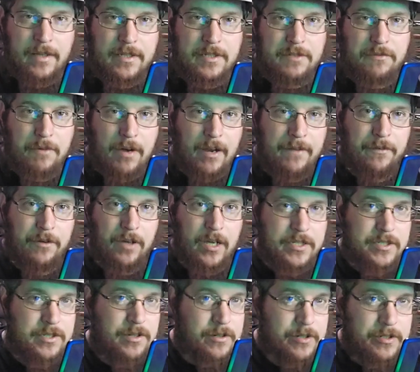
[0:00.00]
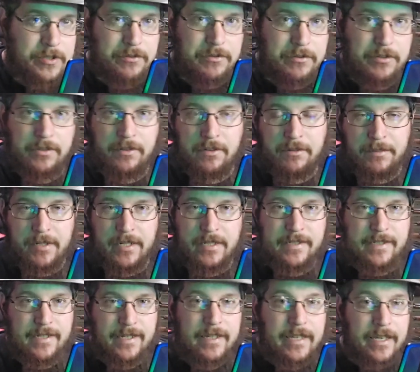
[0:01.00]
this rifle, I started doing a little bit of
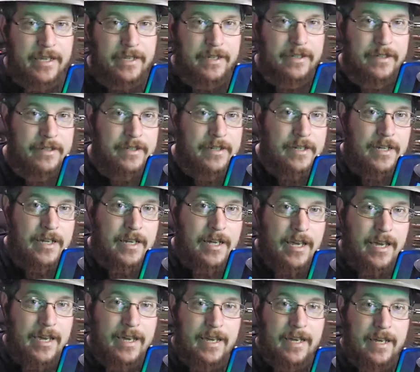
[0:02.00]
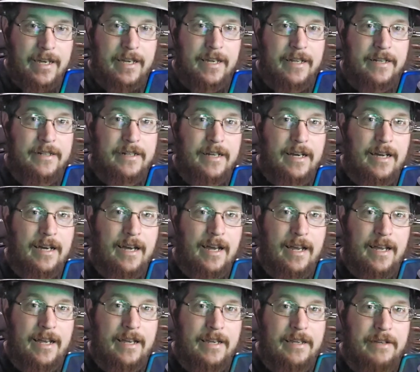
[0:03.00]
digging. And
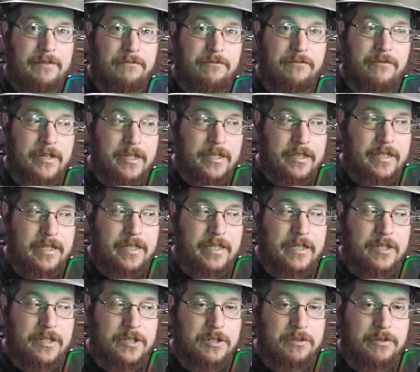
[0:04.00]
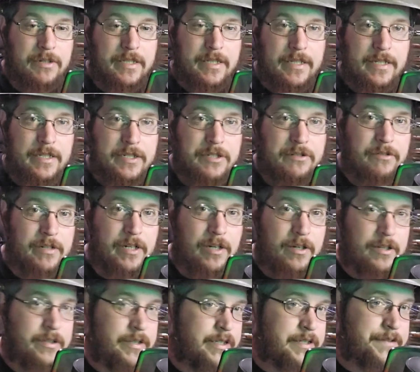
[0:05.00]
I really enjoy the history
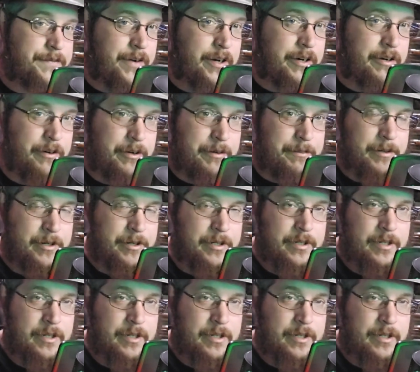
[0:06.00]
on this firearm.